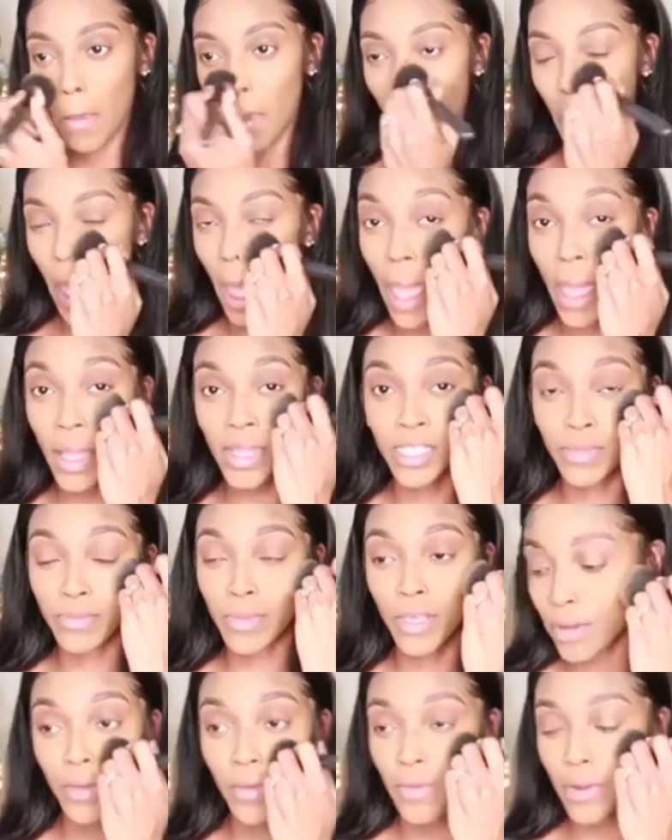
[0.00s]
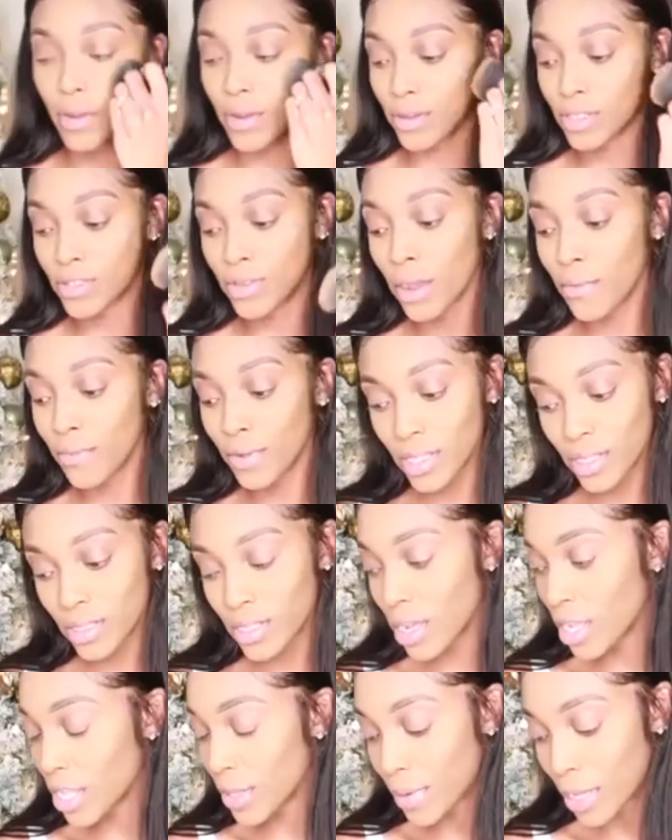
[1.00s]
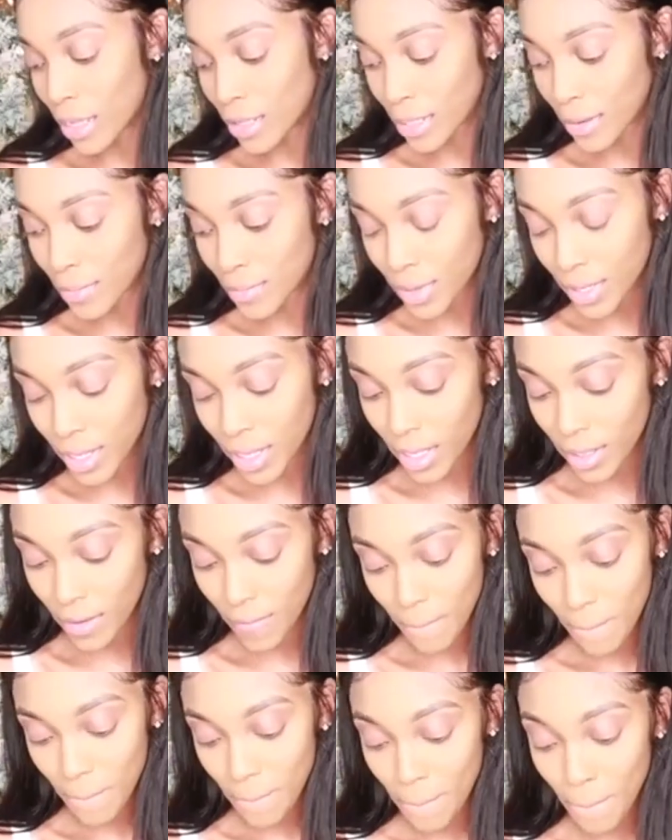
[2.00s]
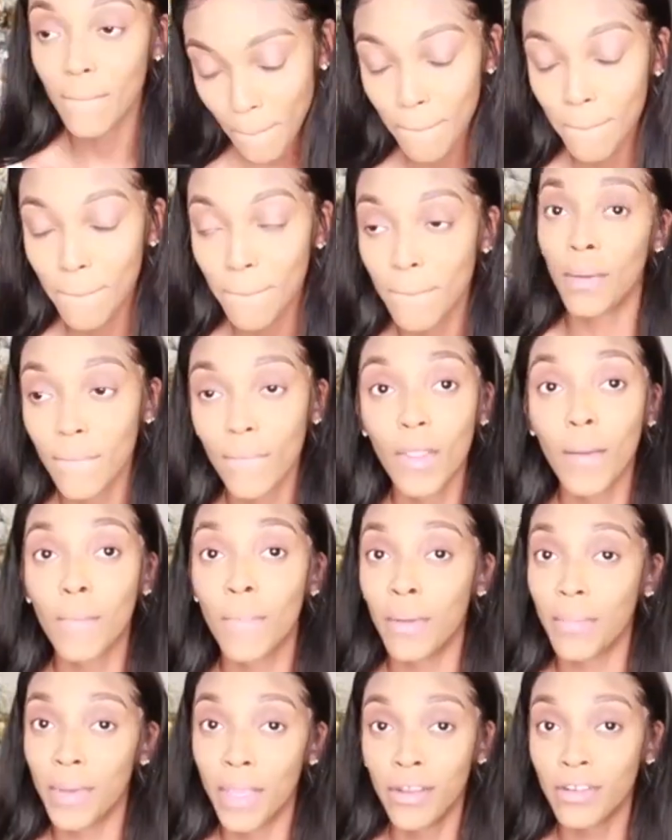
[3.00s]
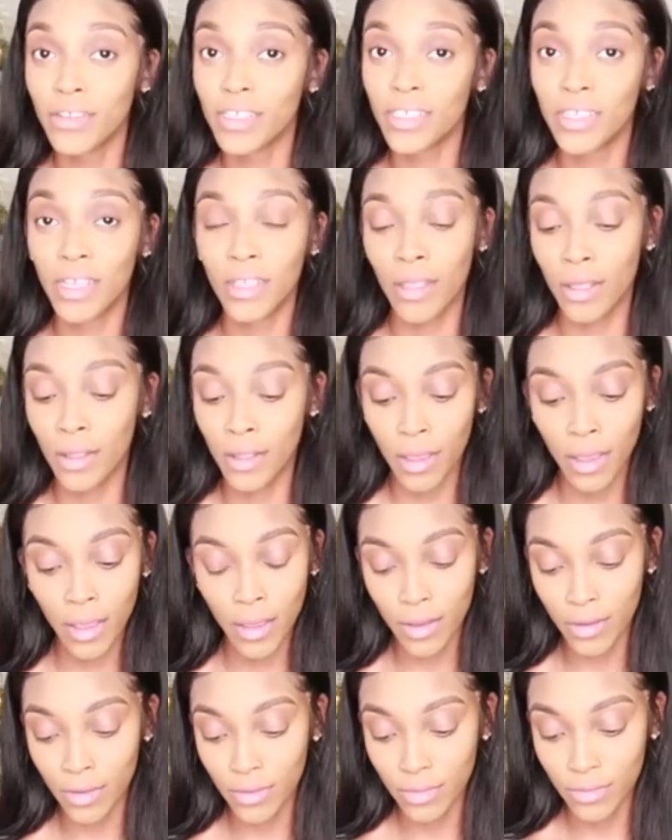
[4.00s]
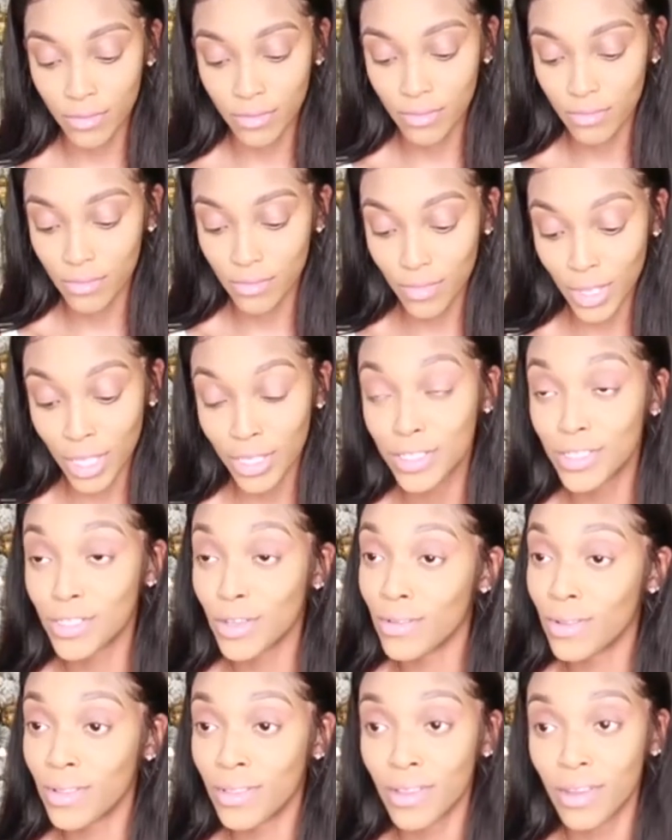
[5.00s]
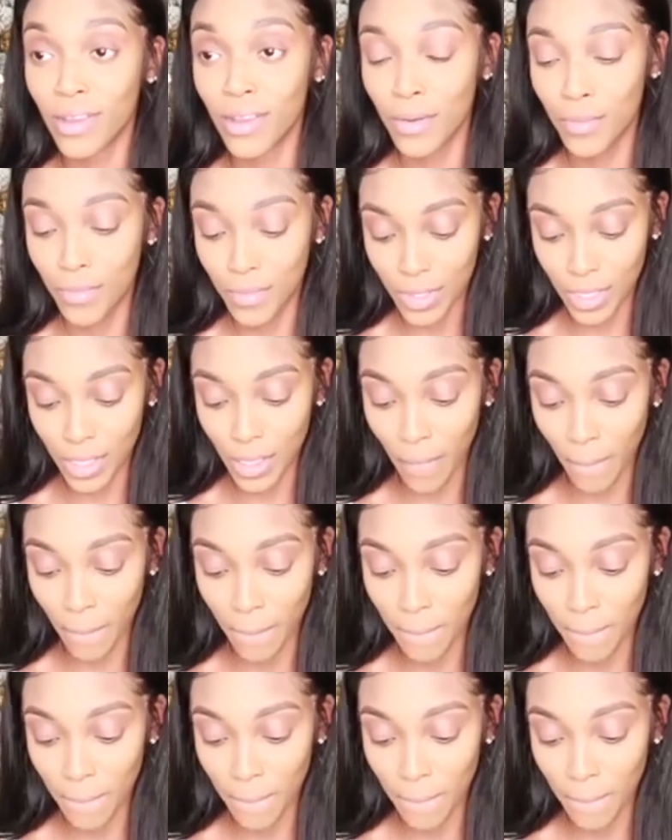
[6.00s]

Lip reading: I had to make it work. So I really thought about it, but my parents shut it down, and so did the company.